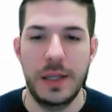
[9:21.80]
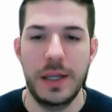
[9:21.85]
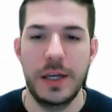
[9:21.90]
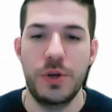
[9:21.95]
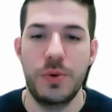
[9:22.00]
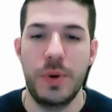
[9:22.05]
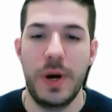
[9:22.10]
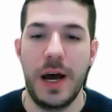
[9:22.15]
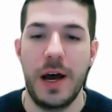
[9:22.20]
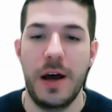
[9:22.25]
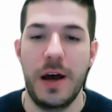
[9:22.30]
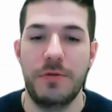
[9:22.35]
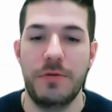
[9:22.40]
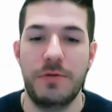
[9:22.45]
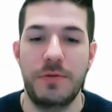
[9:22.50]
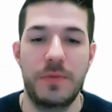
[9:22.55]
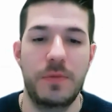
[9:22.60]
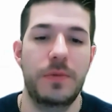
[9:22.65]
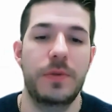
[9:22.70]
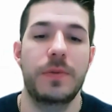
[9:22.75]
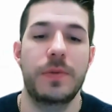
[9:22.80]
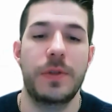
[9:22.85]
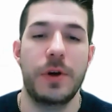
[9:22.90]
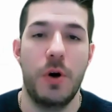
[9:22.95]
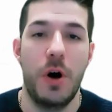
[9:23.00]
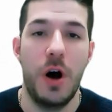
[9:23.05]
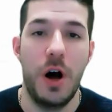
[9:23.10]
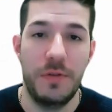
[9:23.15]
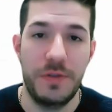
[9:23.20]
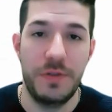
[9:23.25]
Then you have
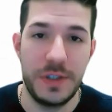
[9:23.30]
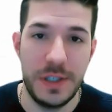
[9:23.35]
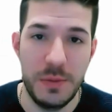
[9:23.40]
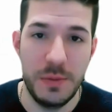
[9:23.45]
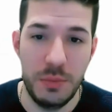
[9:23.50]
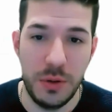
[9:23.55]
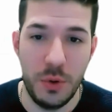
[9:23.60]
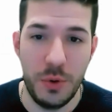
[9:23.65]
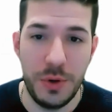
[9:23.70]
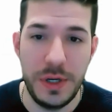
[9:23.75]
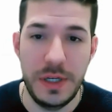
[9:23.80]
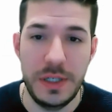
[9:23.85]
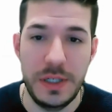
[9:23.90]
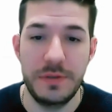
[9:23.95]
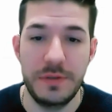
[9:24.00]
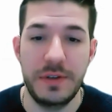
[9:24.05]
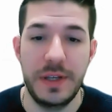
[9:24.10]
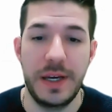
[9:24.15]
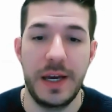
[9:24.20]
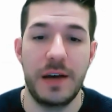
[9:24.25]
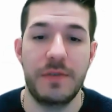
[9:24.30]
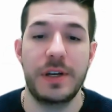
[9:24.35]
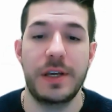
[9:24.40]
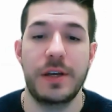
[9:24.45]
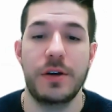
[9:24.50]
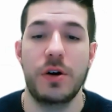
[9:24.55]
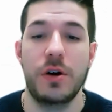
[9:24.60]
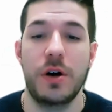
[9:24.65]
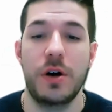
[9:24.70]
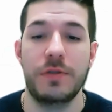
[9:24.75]
their office employees, if they have
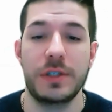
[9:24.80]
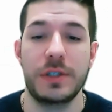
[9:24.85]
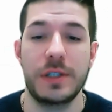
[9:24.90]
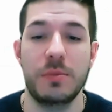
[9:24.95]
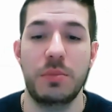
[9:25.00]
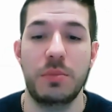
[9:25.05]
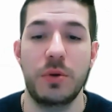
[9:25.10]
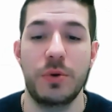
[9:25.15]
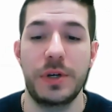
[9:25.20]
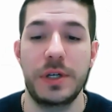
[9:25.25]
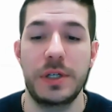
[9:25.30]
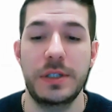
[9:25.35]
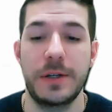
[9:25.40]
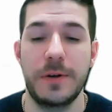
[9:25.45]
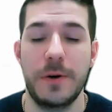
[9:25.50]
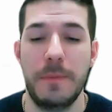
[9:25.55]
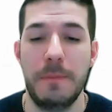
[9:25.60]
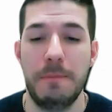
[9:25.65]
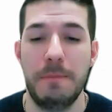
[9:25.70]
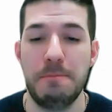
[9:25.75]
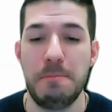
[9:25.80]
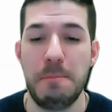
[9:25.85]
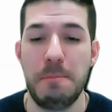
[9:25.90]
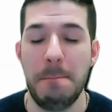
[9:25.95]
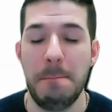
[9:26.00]
any office employees there.